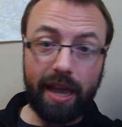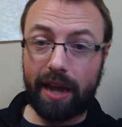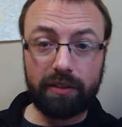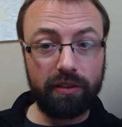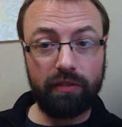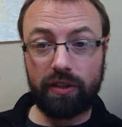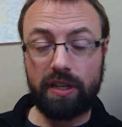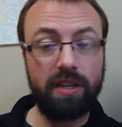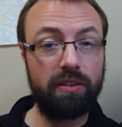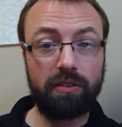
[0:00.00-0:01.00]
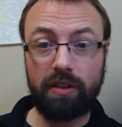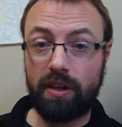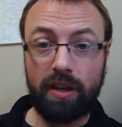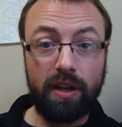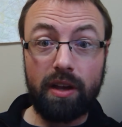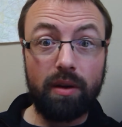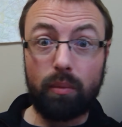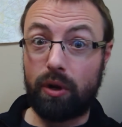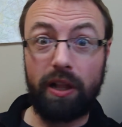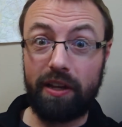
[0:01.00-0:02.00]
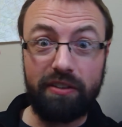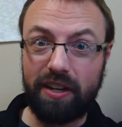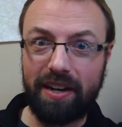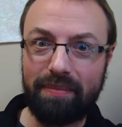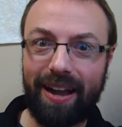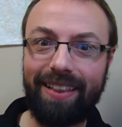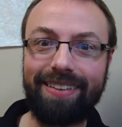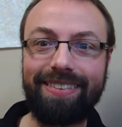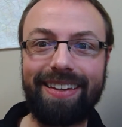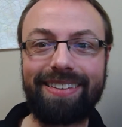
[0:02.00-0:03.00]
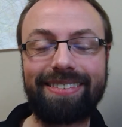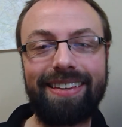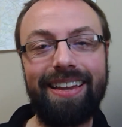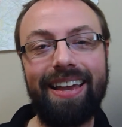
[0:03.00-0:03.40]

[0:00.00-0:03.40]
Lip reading: activities, religion, and politics.